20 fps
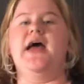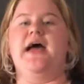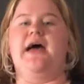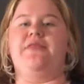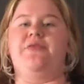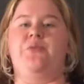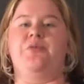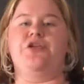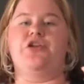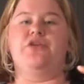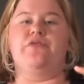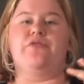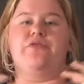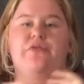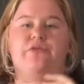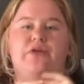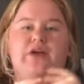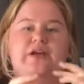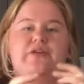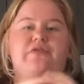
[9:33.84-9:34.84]
And then when you
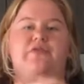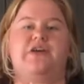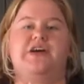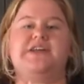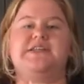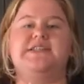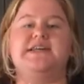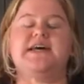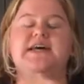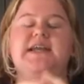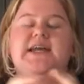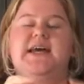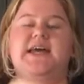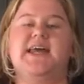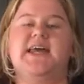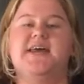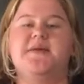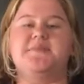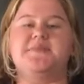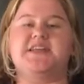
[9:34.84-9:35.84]
refreeze it, it
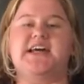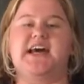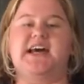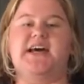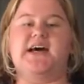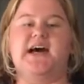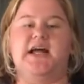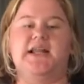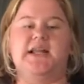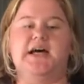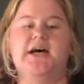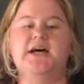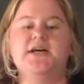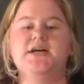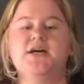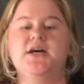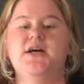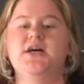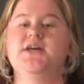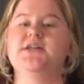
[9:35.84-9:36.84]
keeps that colour.
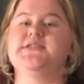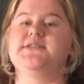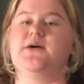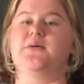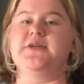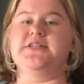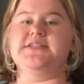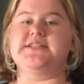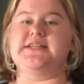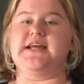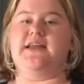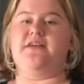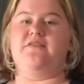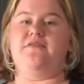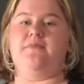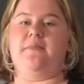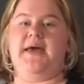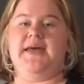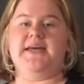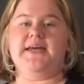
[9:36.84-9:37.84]
So instead of
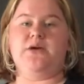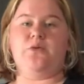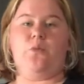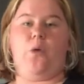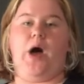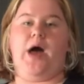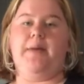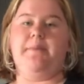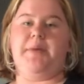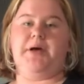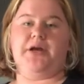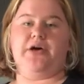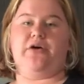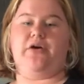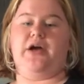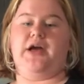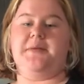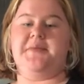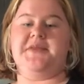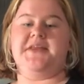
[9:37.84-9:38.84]
making white
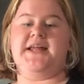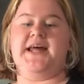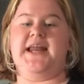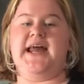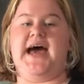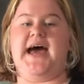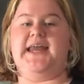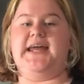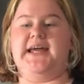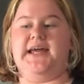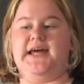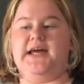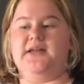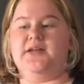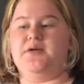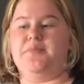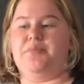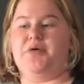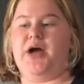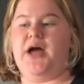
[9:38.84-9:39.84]
buttercream and then adding
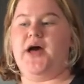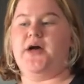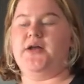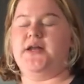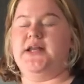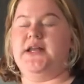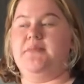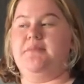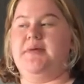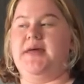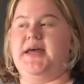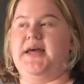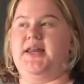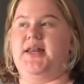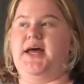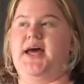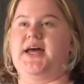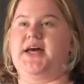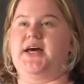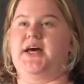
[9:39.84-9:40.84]
the brown and it being
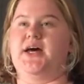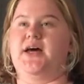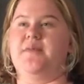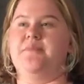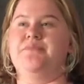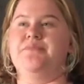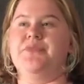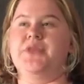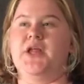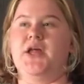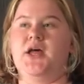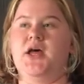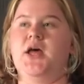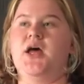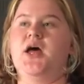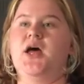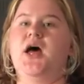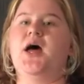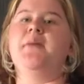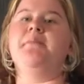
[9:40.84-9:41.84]
like
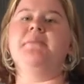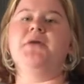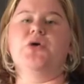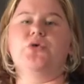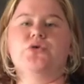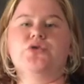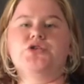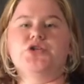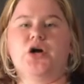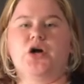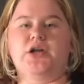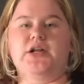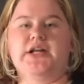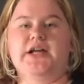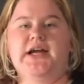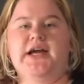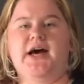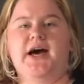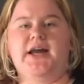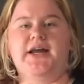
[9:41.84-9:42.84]
a milk
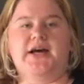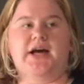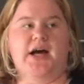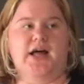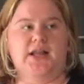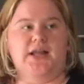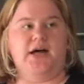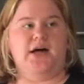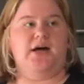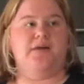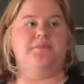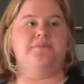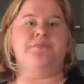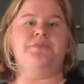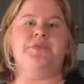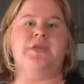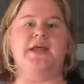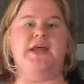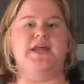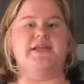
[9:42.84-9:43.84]
chocolatey kind of colour,
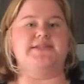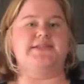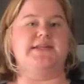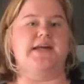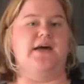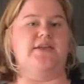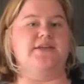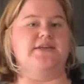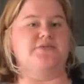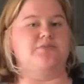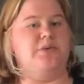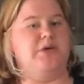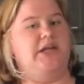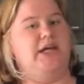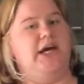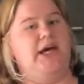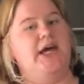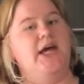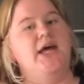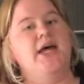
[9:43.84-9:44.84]
it's now this
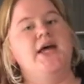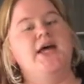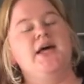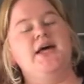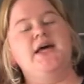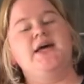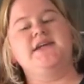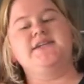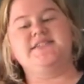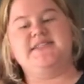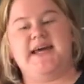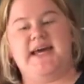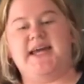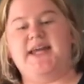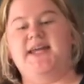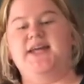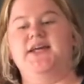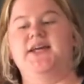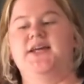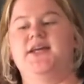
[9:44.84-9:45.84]
really
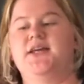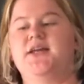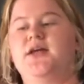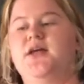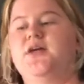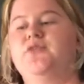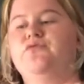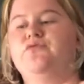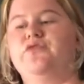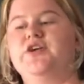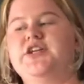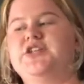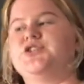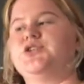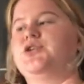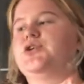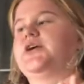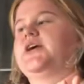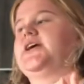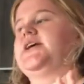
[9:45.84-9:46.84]
decadent, rich
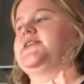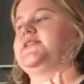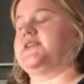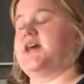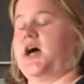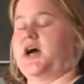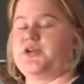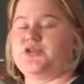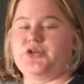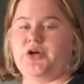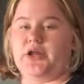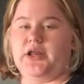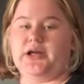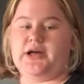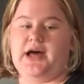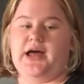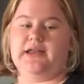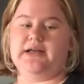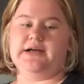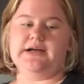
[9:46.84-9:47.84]
looking dark chocolate
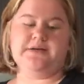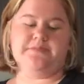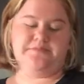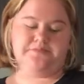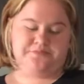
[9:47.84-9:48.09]
colour.